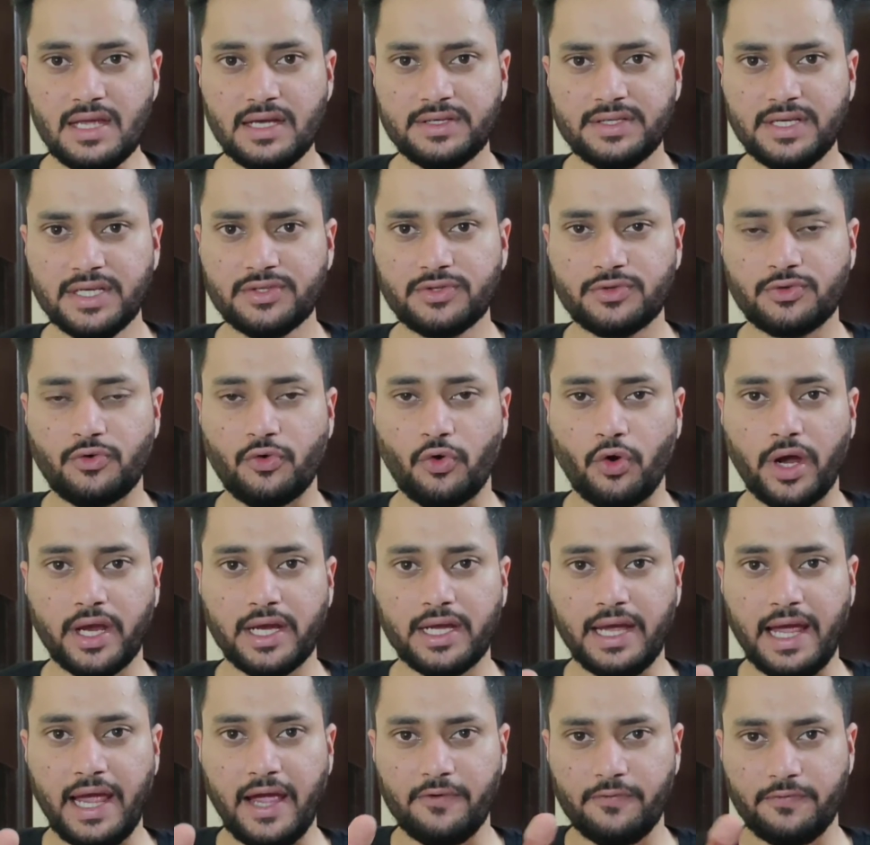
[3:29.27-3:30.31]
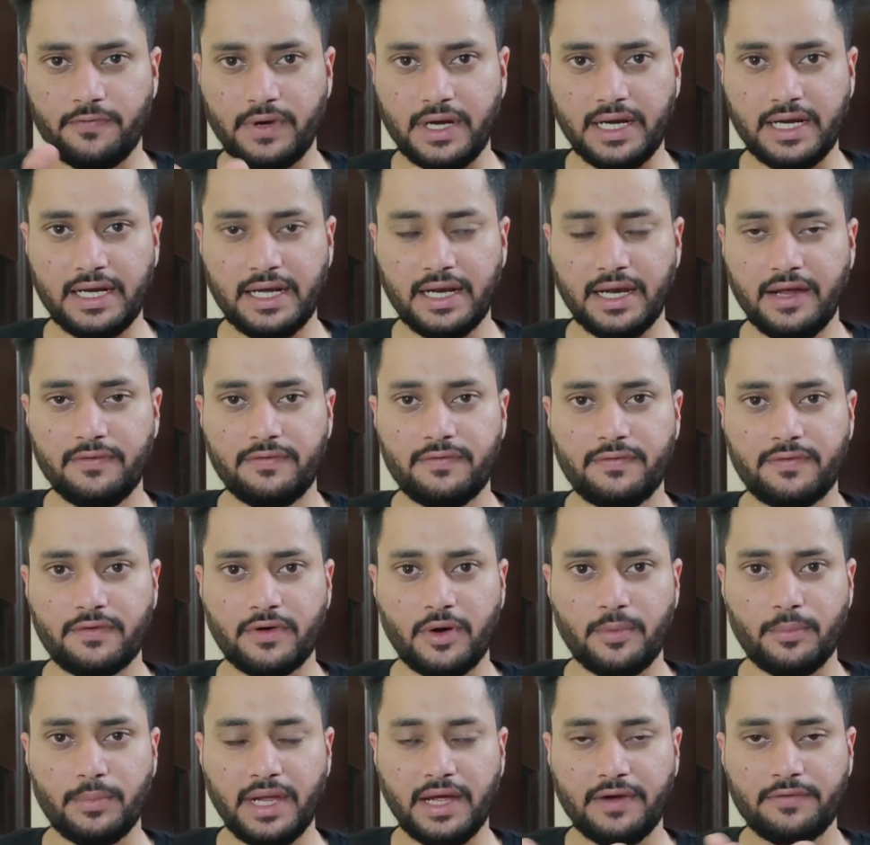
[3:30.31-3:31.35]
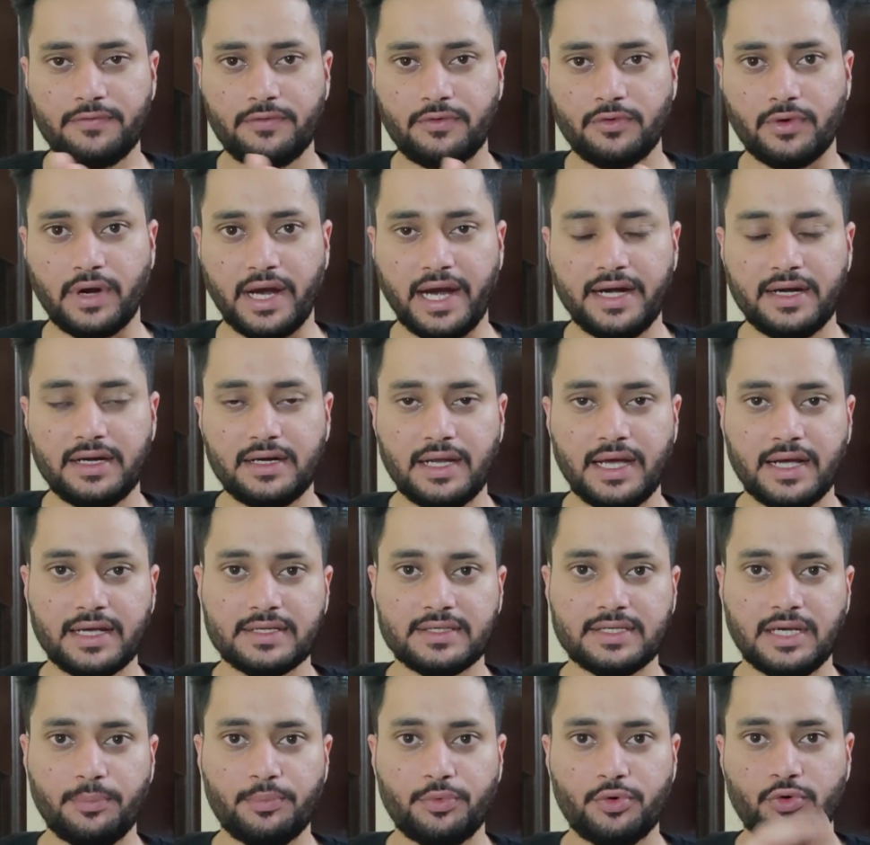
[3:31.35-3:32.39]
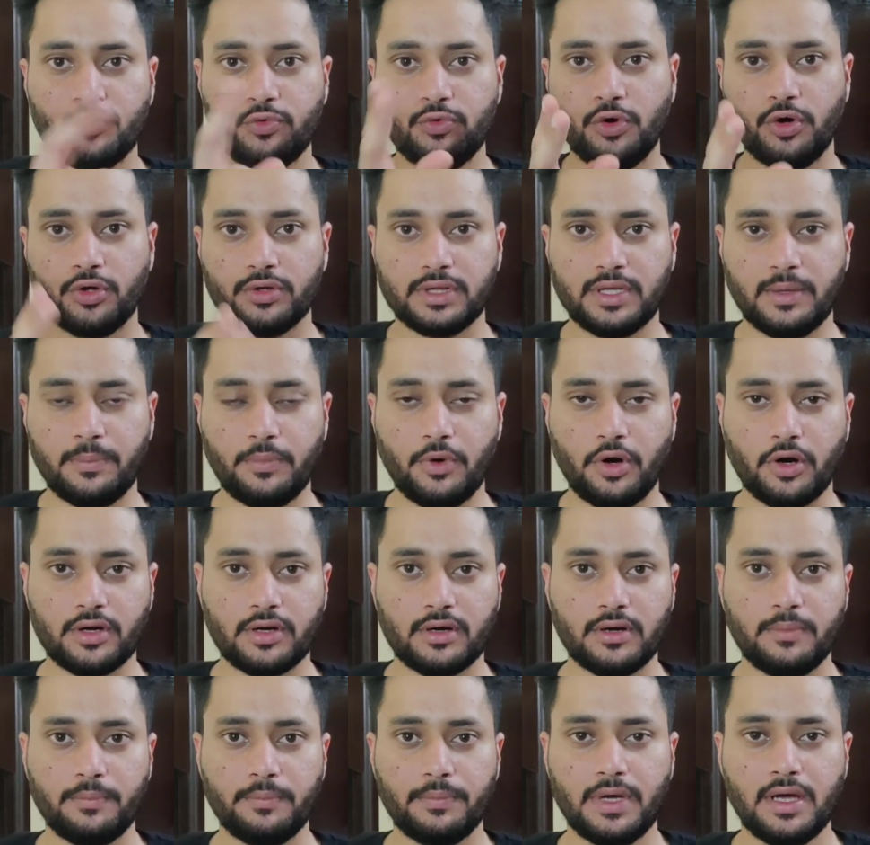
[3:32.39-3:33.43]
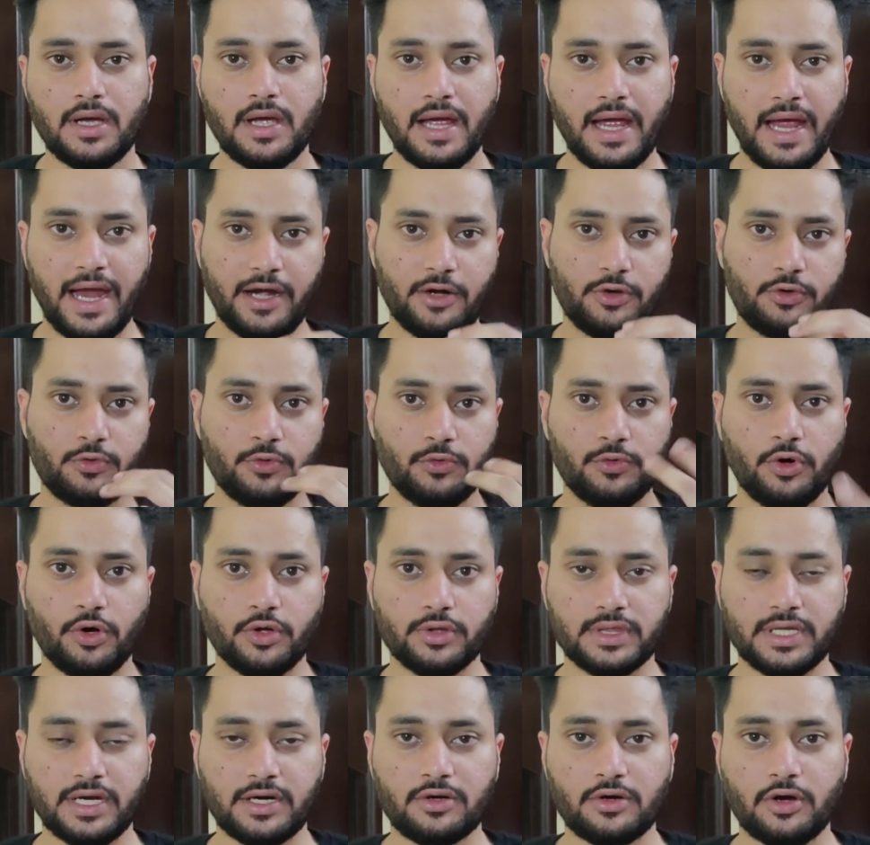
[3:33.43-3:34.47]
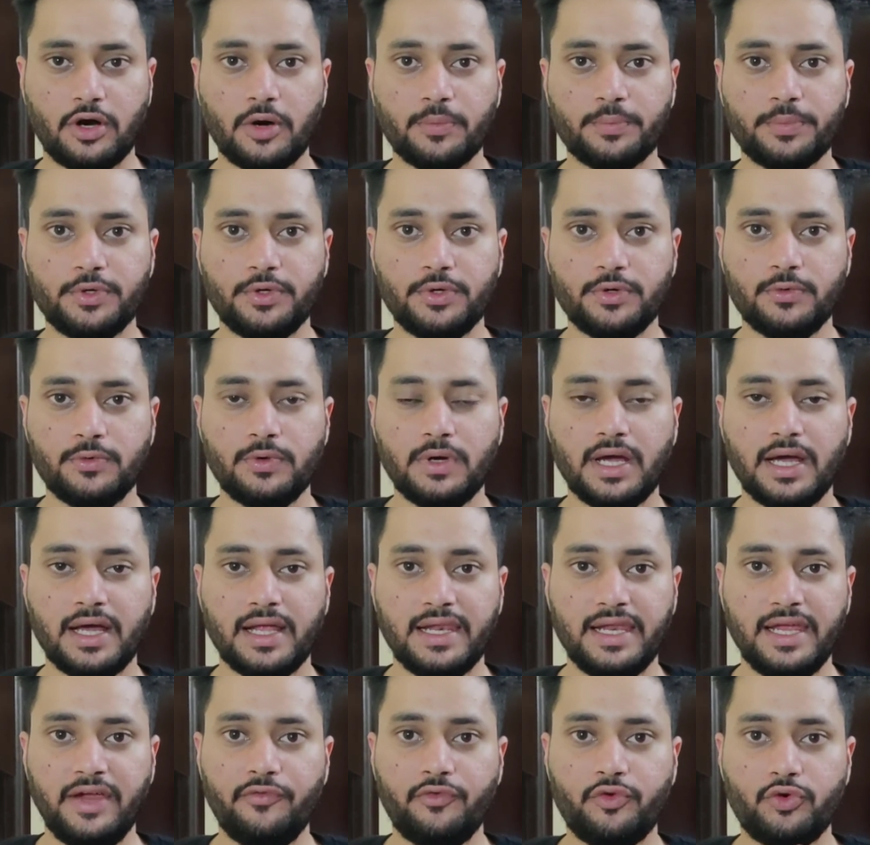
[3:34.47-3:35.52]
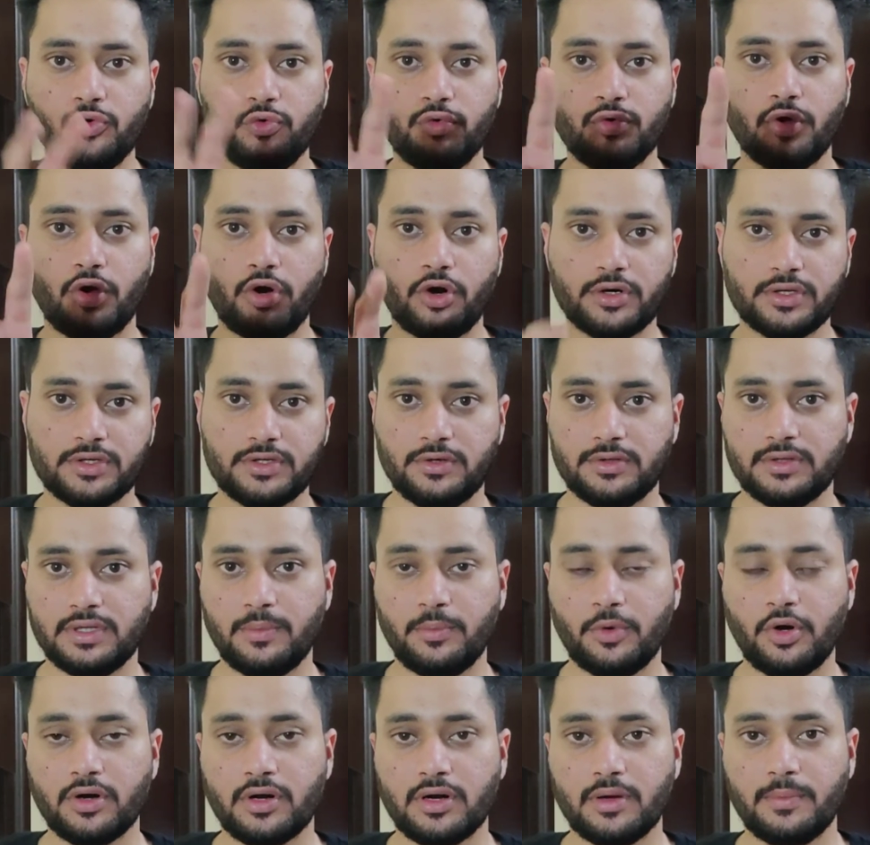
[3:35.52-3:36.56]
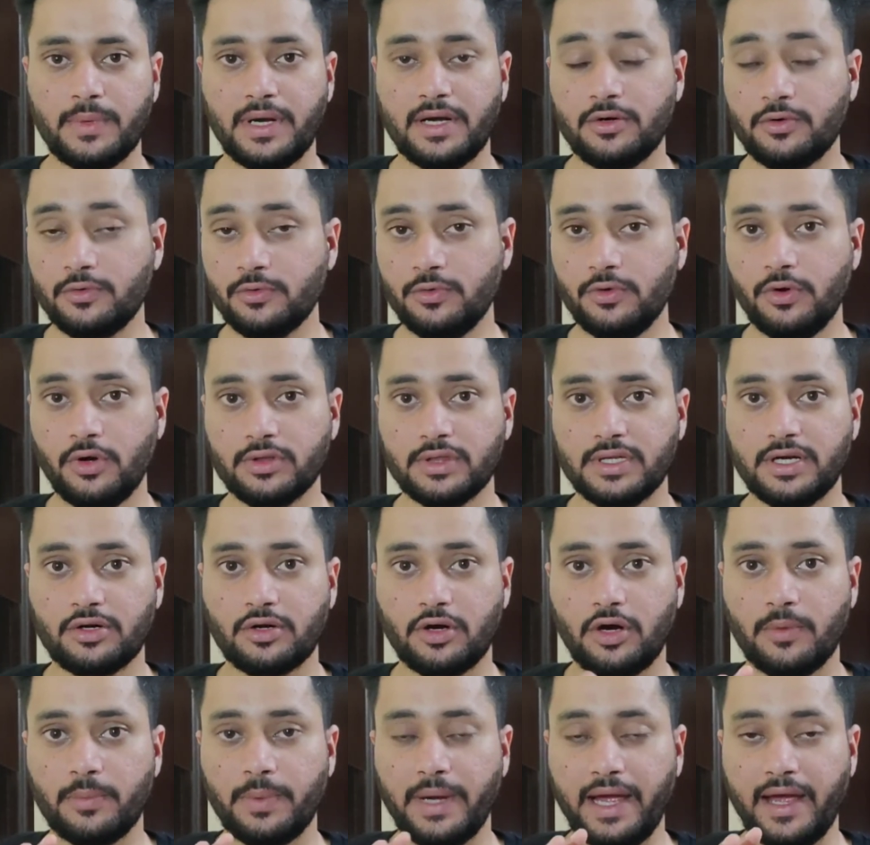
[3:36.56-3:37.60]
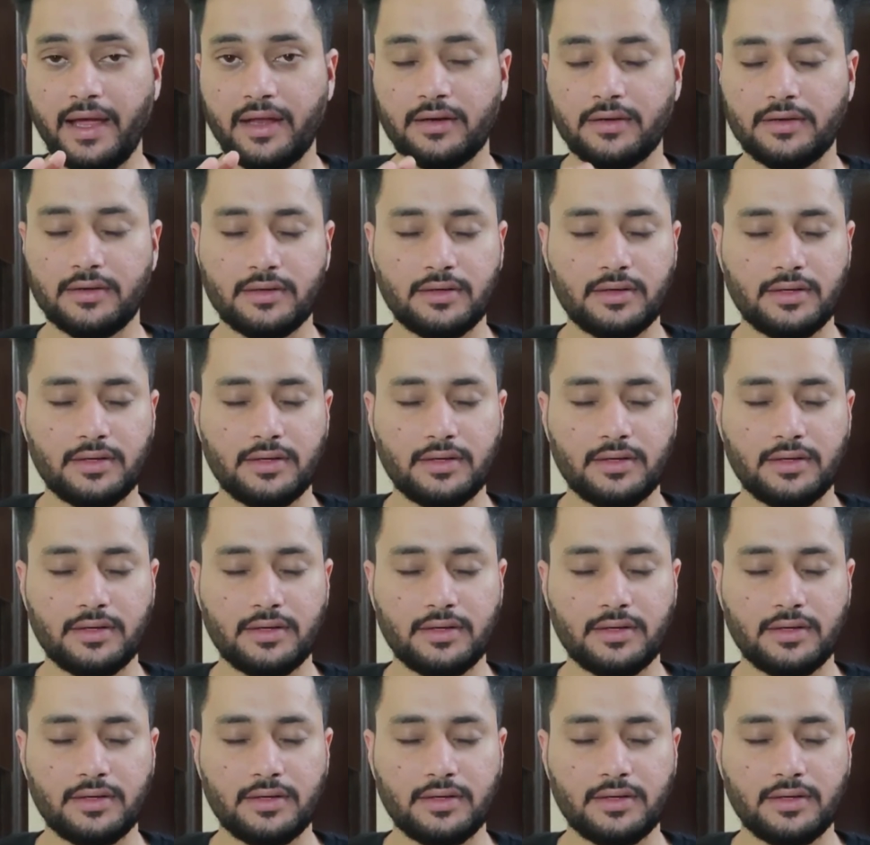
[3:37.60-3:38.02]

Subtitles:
just drawing every glyph from left to right, except two on the bottom and two on the top. You leave two nodes on the bottom and two on the top, and